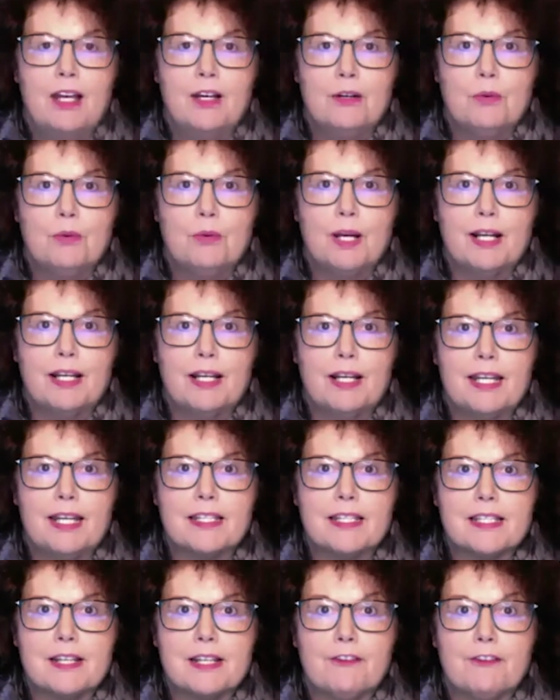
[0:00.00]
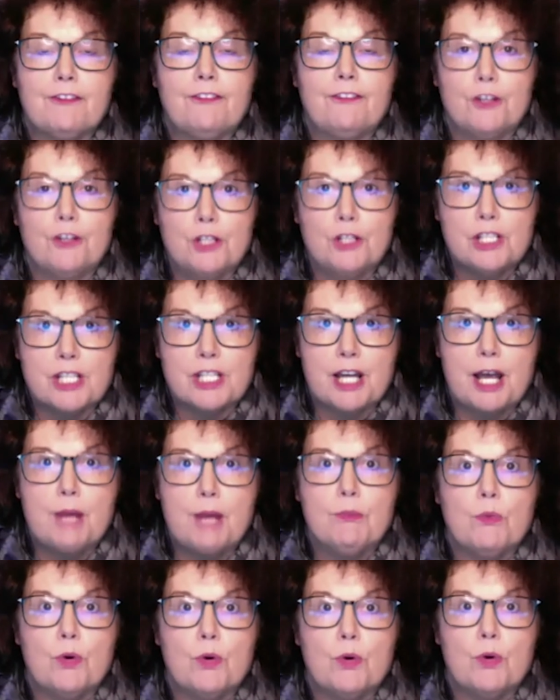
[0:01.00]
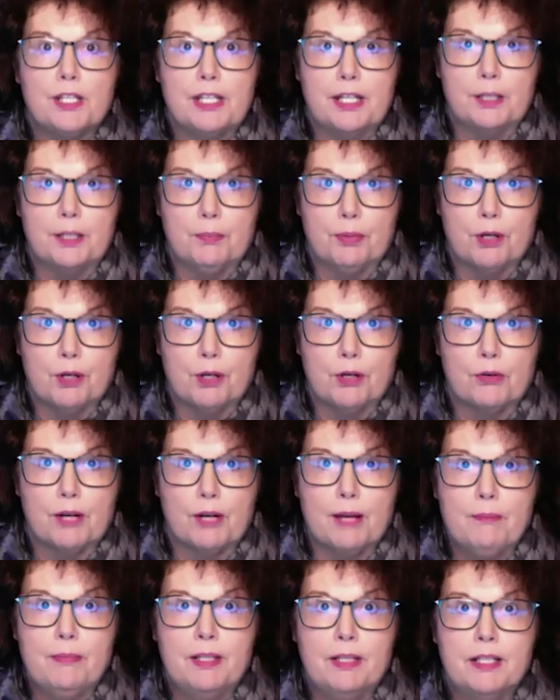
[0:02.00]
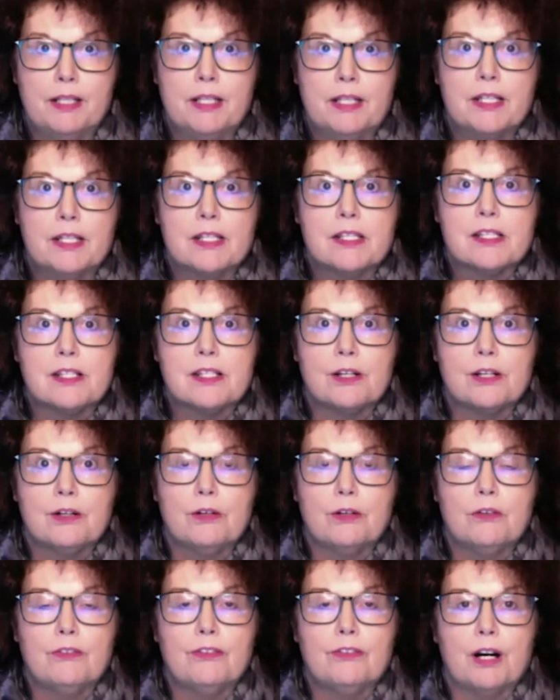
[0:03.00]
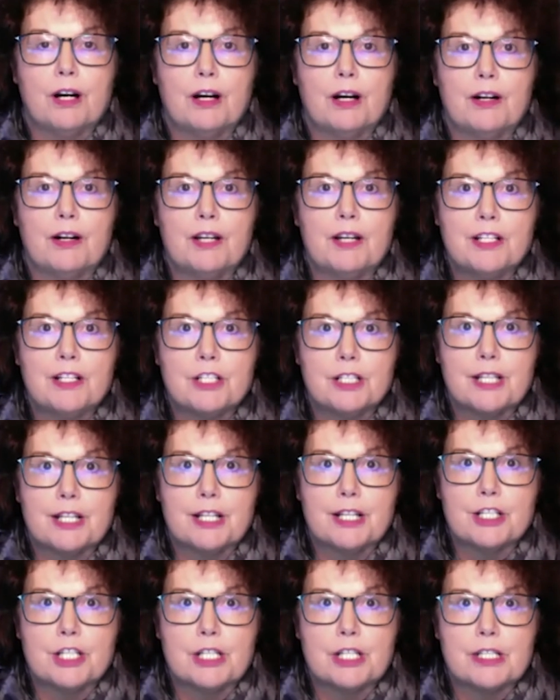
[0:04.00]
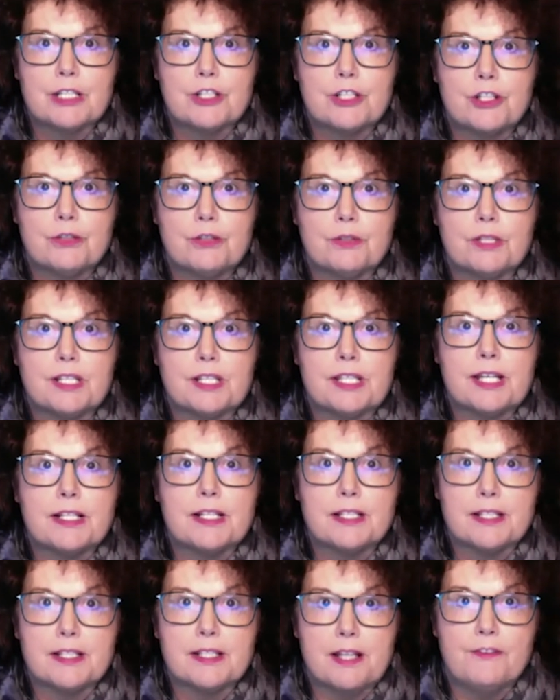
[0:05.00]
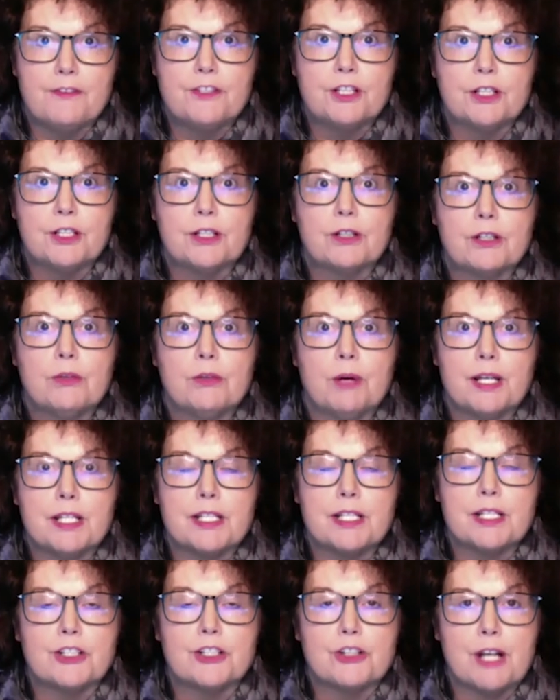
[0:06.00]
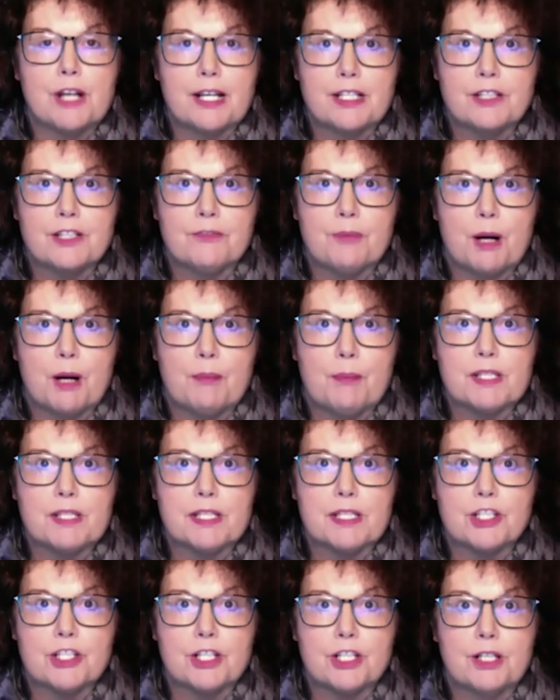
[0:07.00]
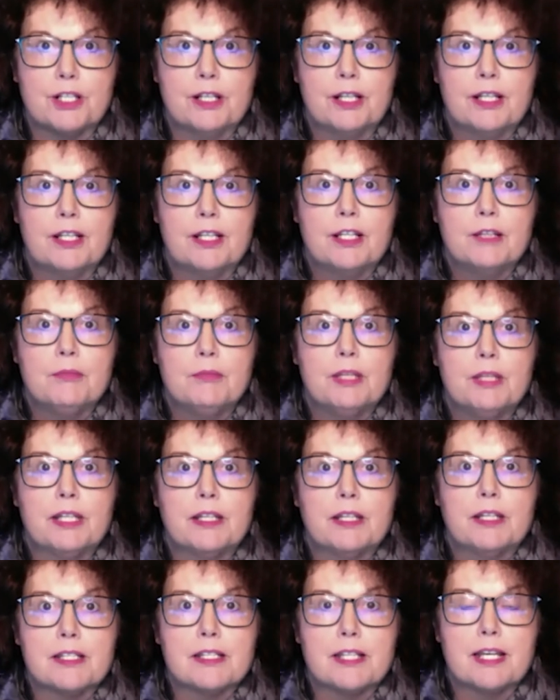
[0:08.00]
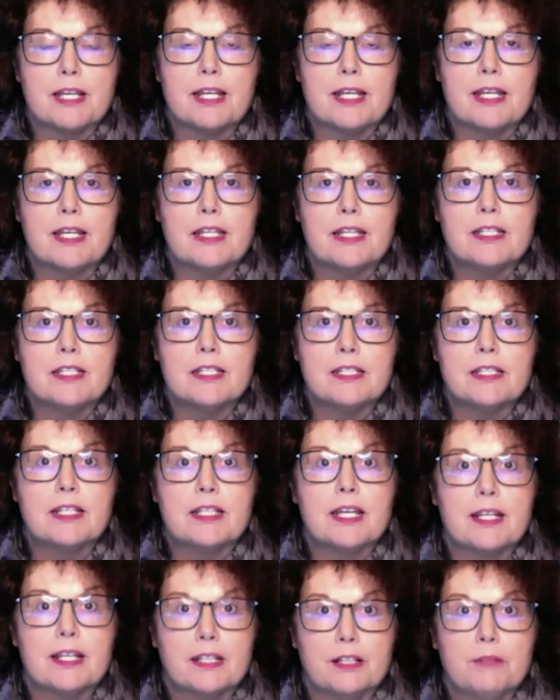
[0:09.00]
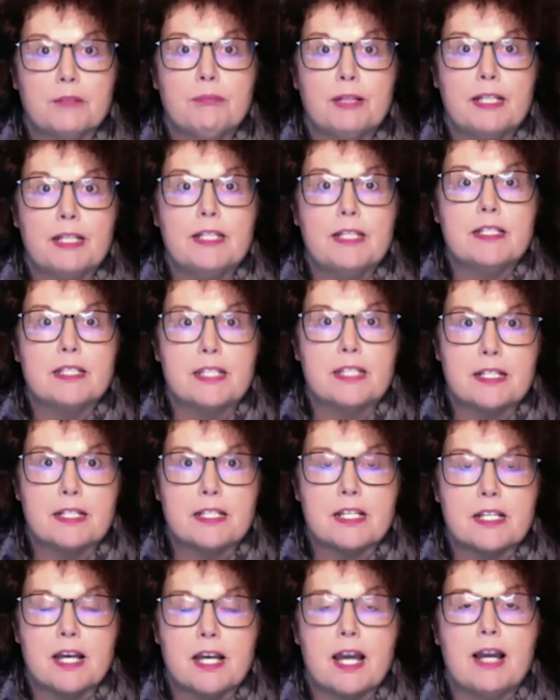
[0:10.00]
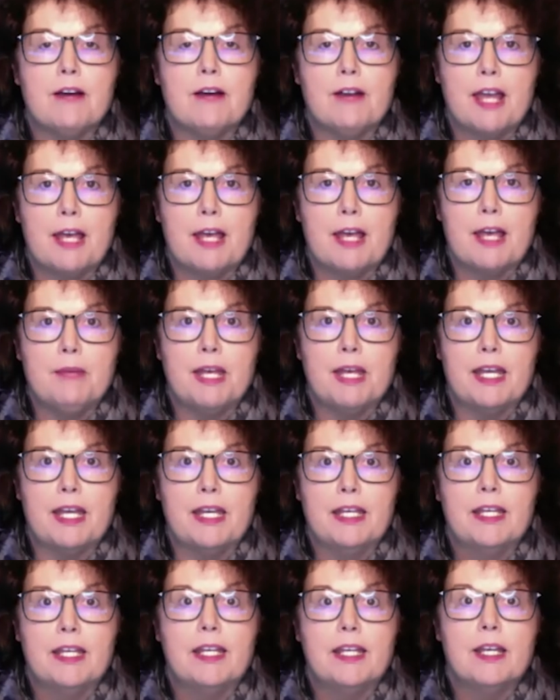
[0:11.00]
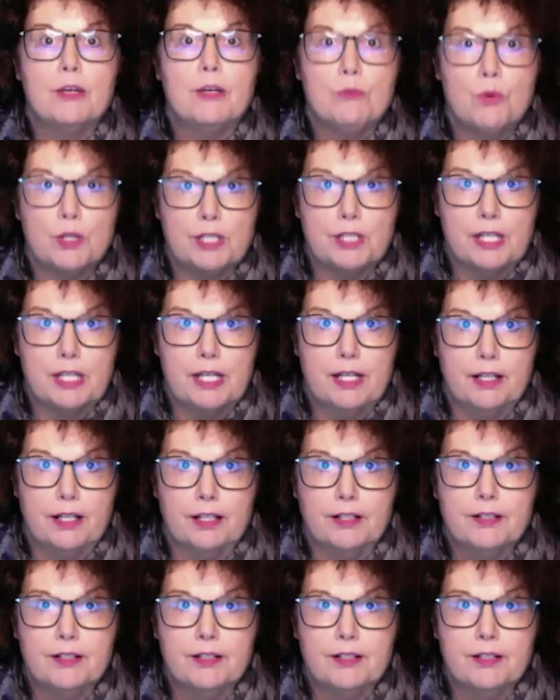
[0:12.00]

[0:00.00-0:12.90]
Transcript: Well, it's a full-time one-year program. So for our international students, that is often quite an attractive proposition because they can complete the entire MA in 1 year.